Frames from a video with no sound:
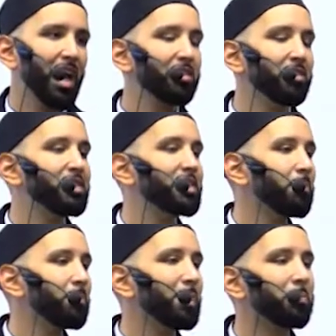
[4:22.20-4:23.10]
And there are
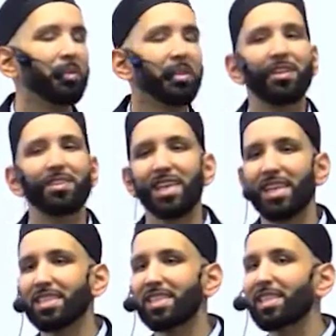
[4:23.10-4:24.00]
some people that are
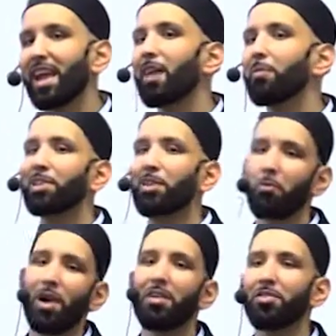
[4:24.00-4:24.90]
tested not with their
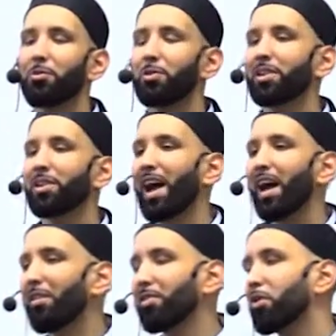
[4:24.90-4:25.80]
wealth or with their
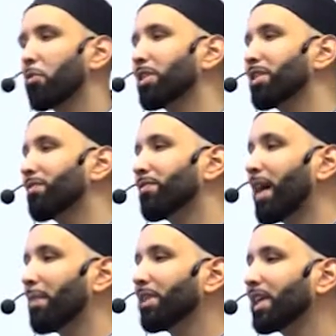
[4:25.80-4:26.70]
health or with their
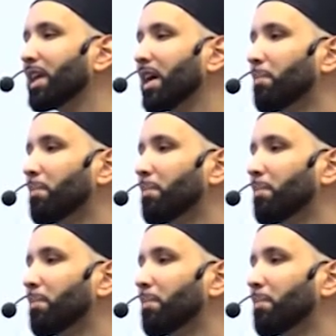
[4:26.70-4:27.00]
family,